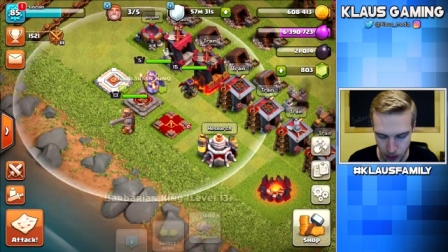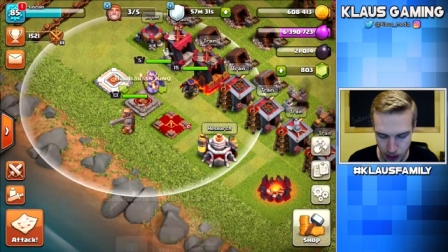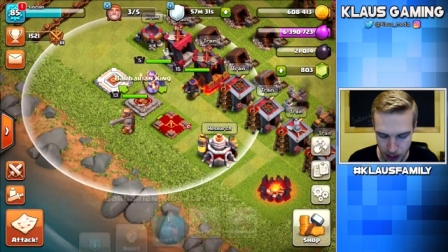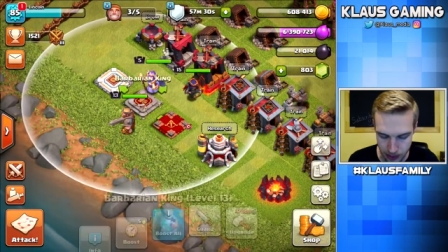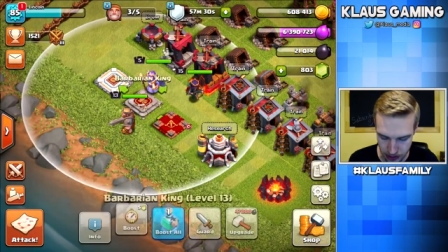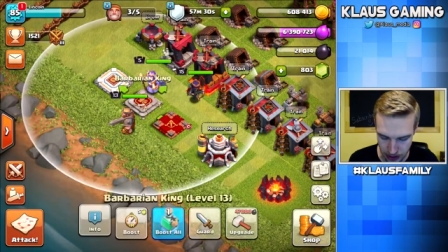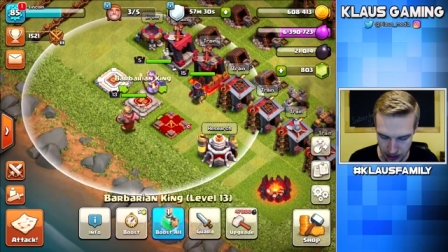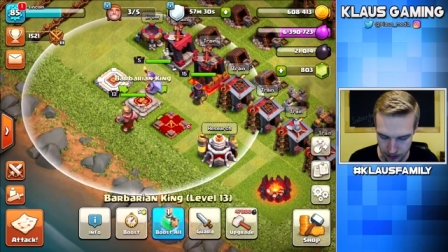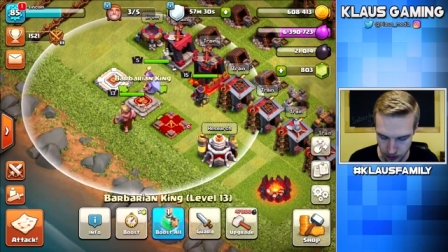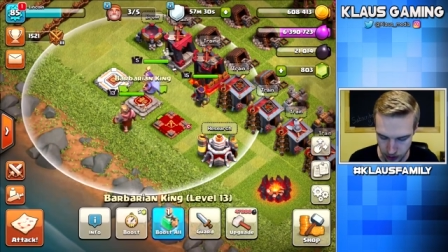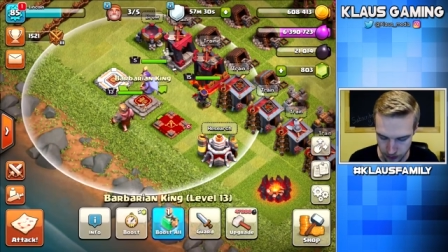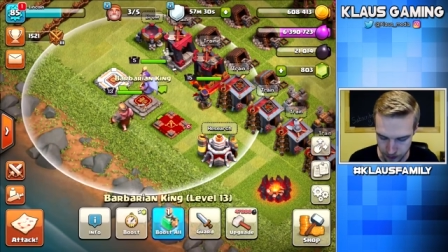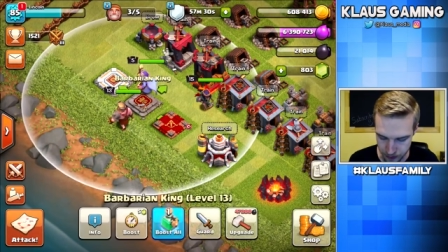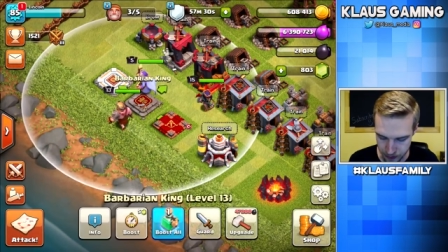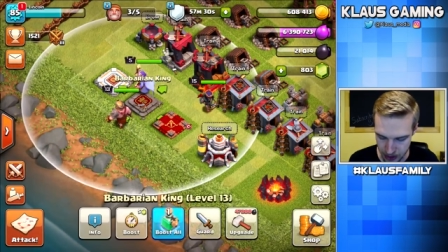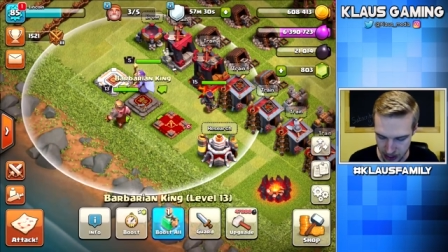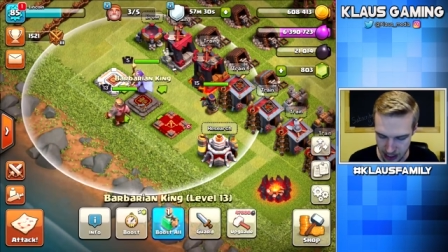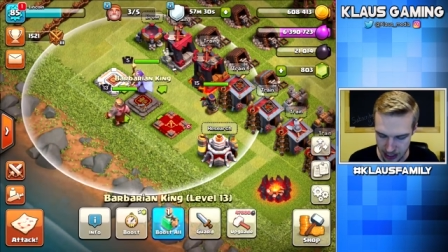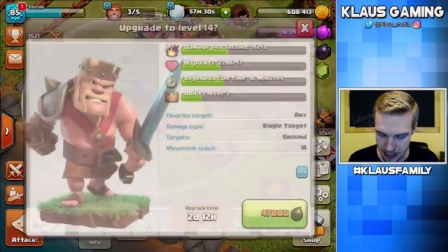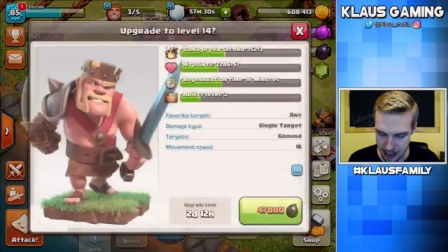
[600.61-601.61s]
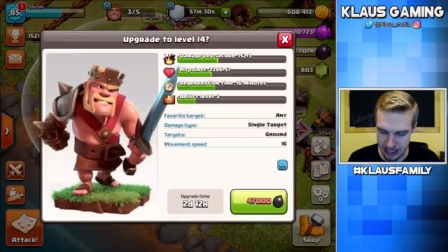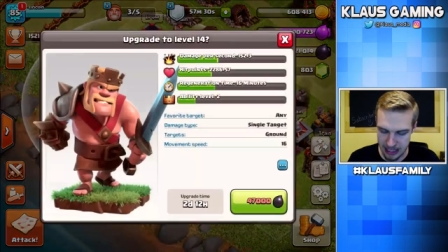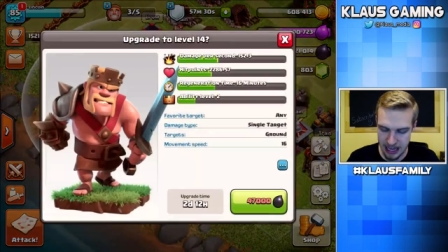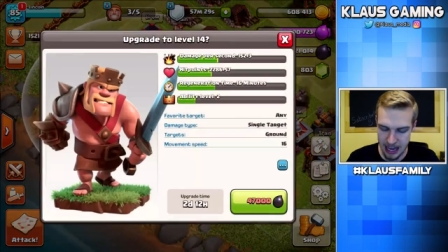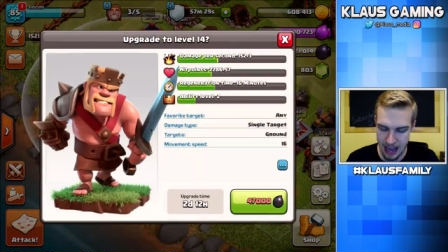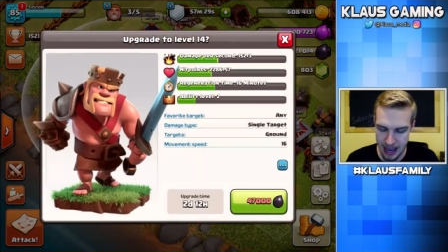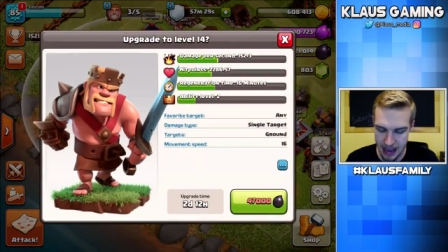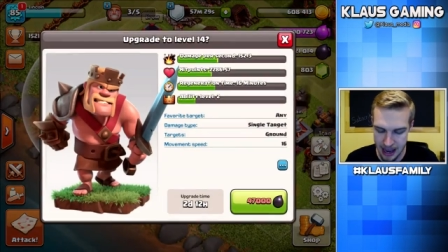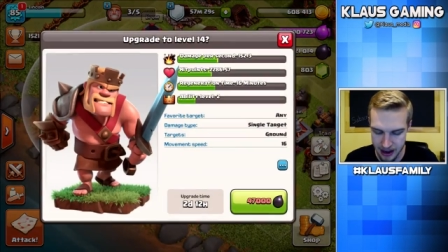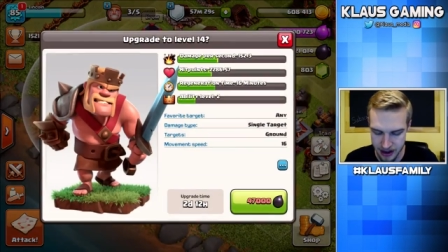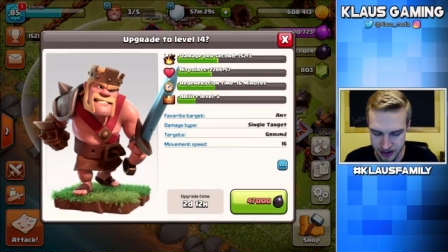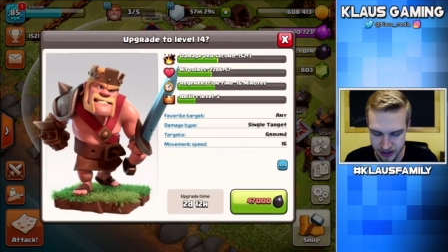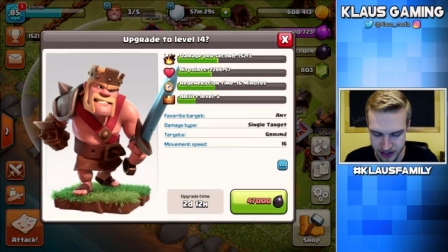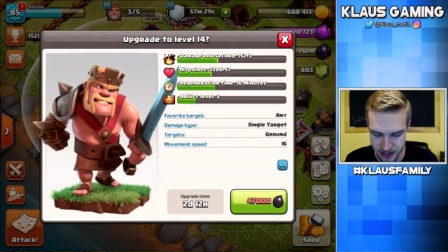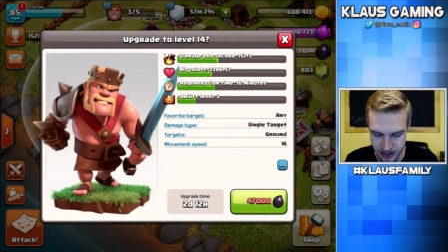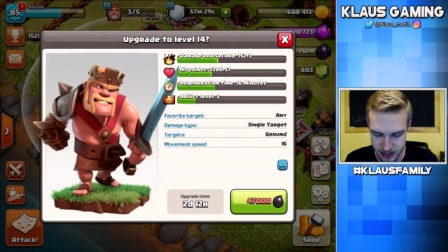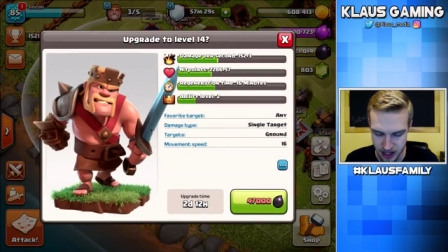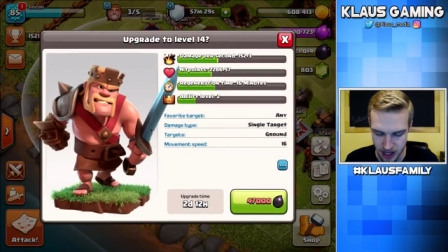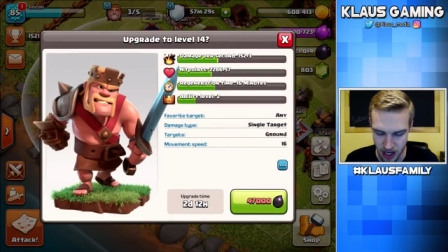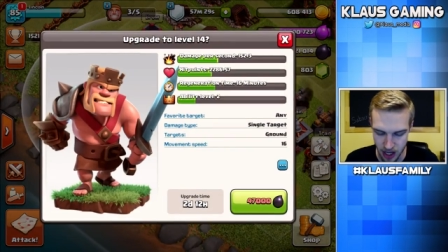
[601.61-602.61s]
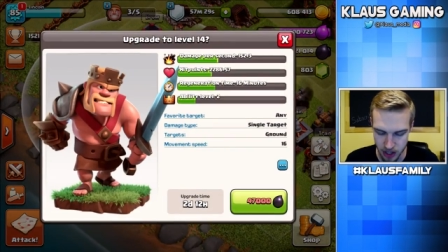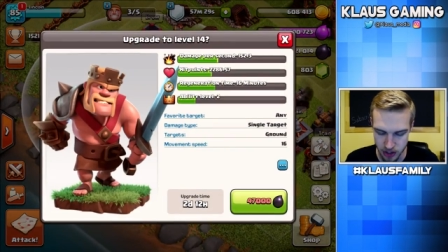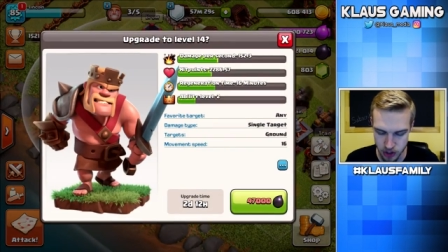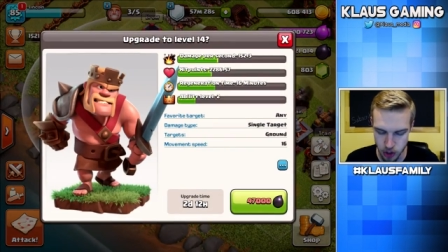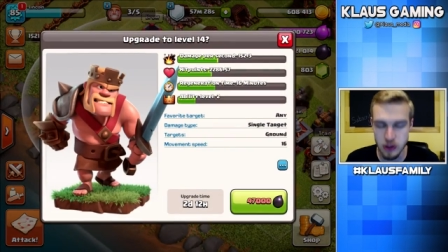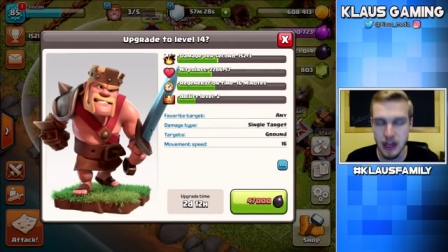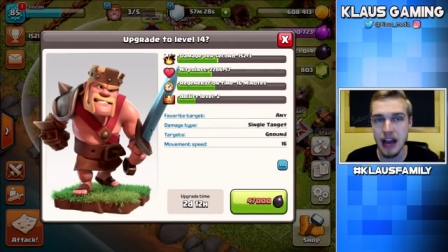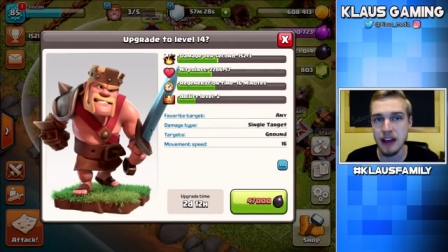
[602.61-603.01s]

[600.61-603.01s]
whatever level, he has two